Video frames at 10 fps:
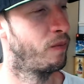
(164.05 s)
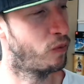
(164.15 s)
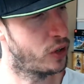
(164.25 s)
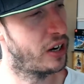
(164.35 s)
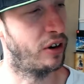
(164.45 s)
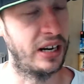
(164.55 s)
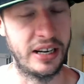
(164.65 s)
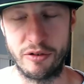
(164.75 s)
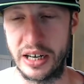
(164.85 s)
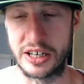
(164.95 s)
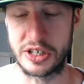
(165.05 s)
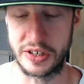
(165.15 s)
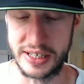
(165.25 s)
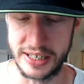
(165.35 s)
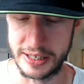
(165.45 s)
Really
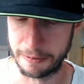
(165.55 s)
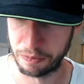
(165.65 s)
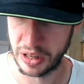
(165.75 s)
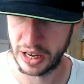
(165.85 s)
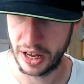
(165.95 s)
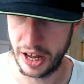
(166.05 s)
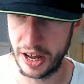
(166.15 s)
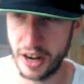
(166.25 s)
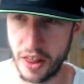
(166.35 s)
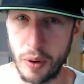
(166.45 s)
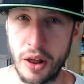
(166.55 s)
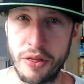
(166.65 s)
excited. Another one,